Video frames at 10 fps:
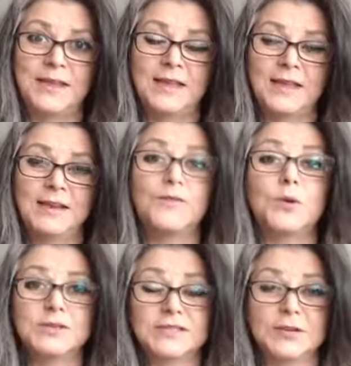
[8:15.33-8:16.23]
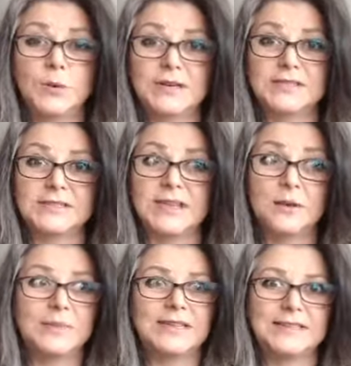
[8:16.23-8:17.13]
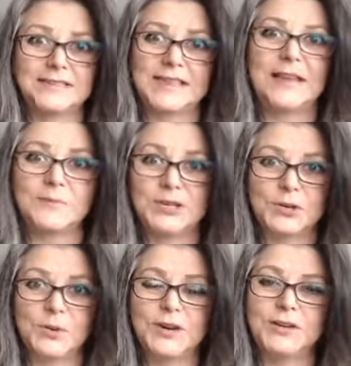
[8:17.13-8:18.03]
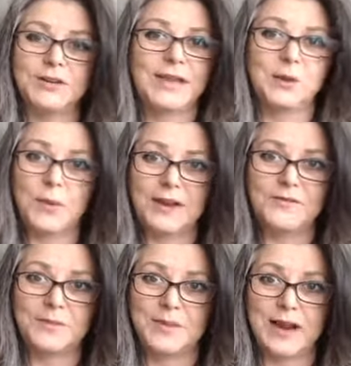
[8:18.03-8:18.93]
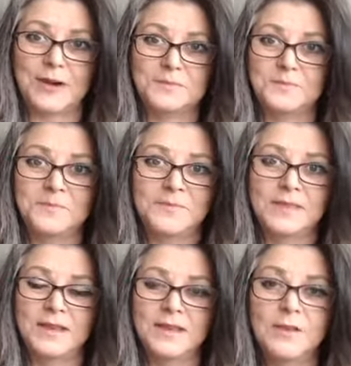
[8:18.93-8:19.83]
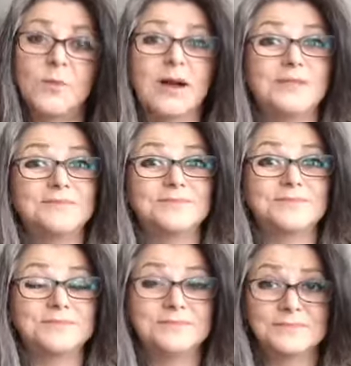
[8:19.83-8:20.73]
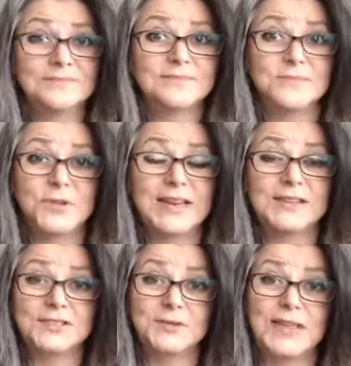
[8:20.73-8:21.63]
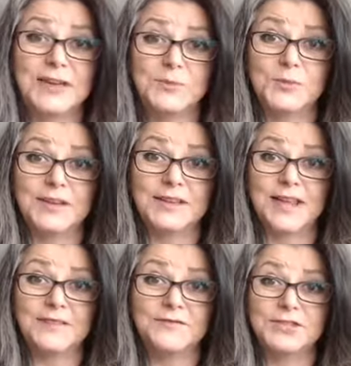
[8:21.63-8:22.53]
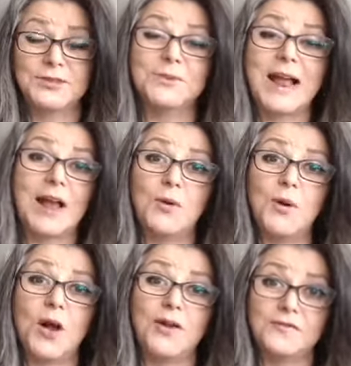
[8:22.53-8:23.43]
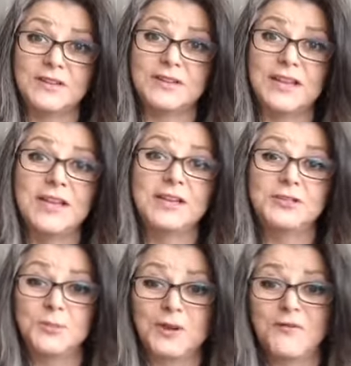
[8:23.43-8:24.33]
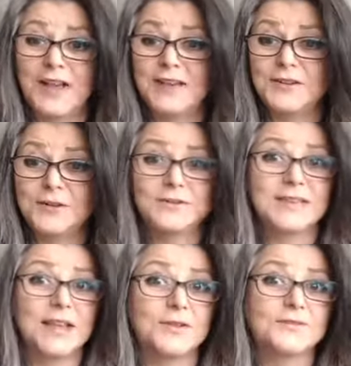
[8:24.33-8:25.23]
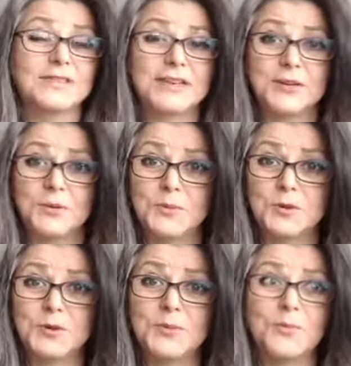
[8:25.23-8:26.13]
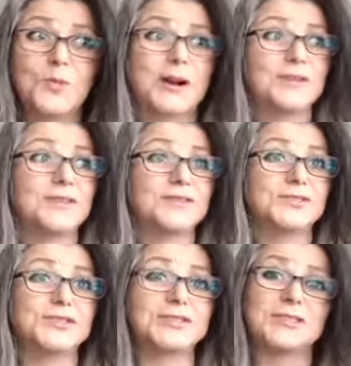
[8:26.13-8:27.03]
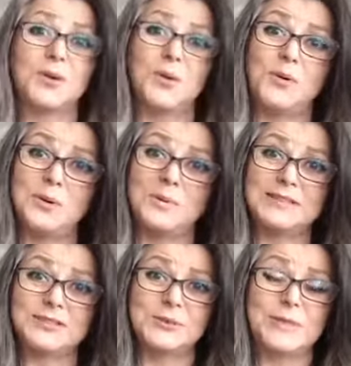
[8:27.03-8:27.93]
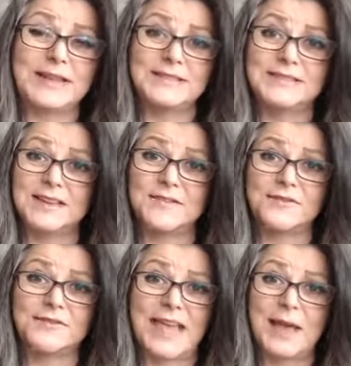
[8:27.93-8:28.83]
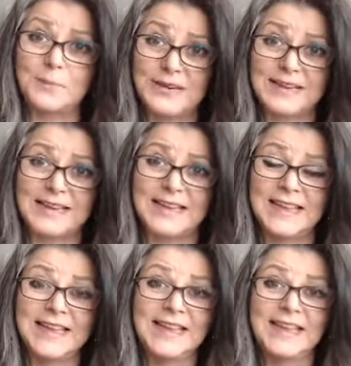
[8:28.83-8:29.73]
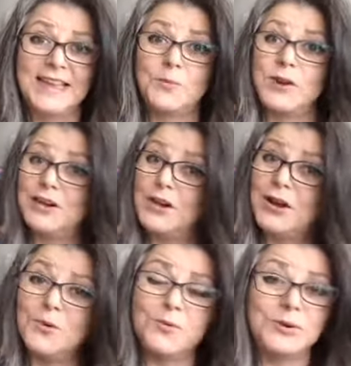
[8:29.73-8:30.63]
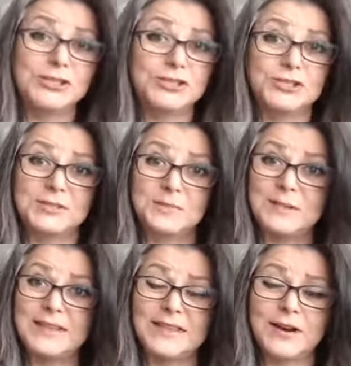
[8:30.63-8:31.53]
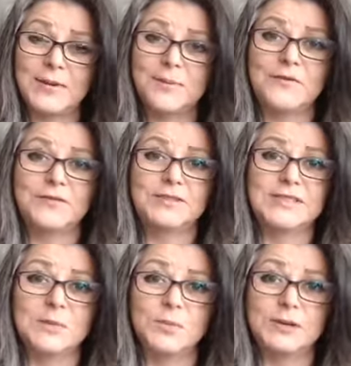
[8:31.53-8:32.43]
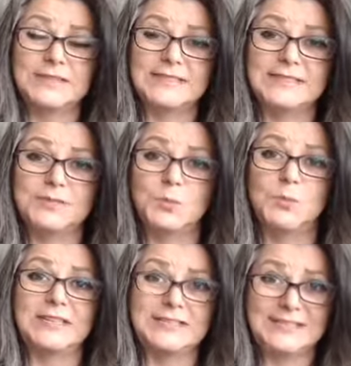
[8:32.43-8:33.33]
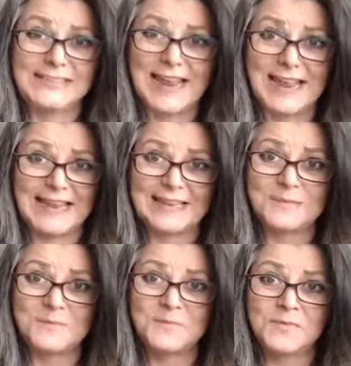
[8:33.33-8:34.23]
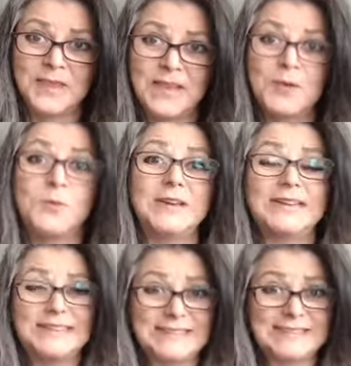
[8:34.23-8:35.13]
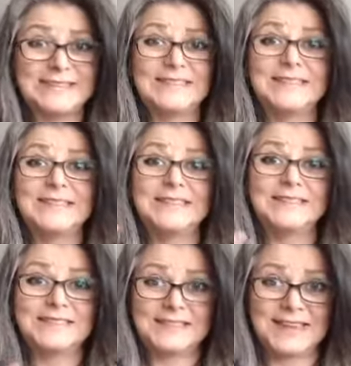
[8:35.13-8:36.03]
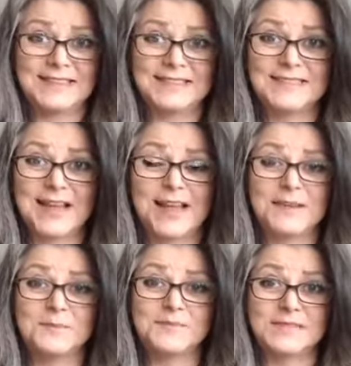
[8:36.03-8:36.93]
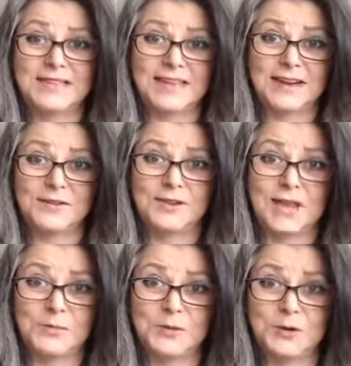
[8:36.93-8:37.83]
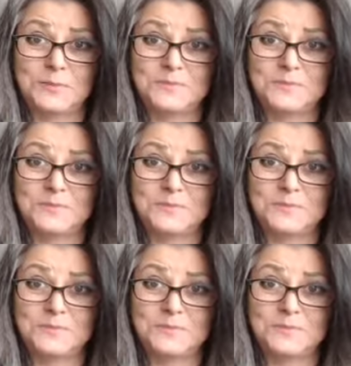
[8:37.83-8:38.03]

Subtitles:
And of course, they're quick to tell me, you slam the door and you get away from there. Well, we're going to do that in real life too. How often do we find ourselves in a room where there's just a whole bunch of bad stuff happening, and we know we shouldn't be there, but for some reason we stay? We need to take the time to get out of that room.